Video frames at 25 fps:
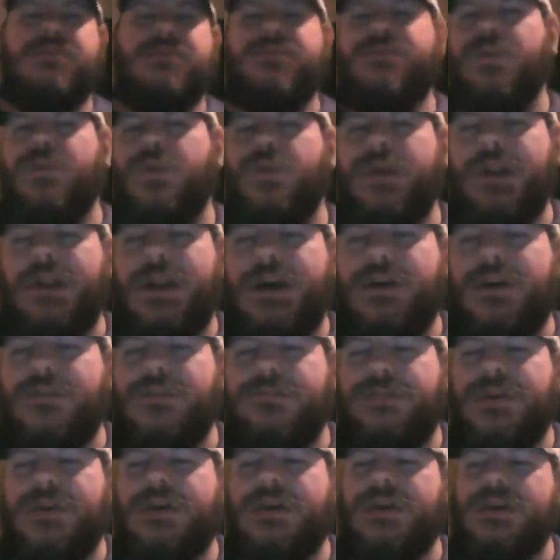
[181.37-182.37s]
is voided
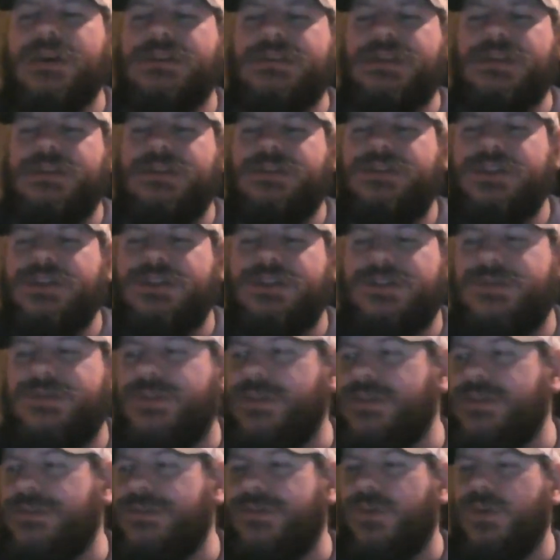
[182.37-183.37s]
out because it's just
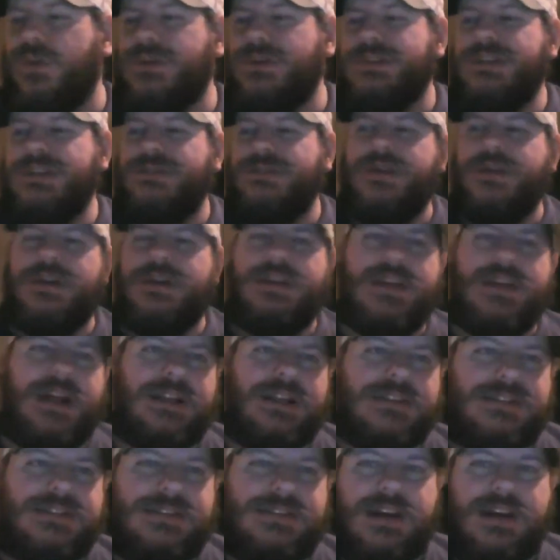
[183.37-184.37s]
for his $14 million
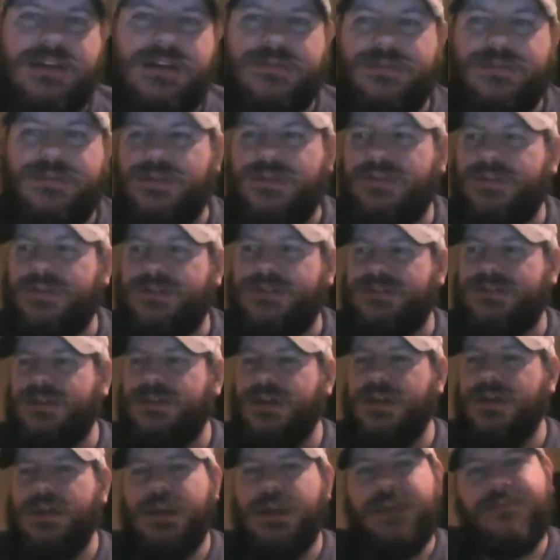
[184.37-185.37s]
signing bonus.
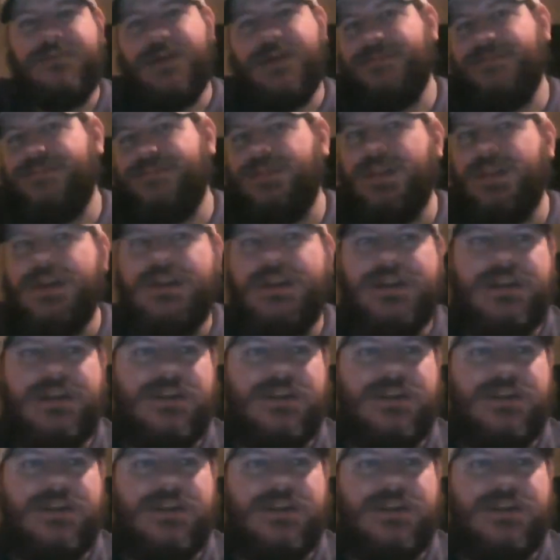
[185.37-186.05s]
He might play,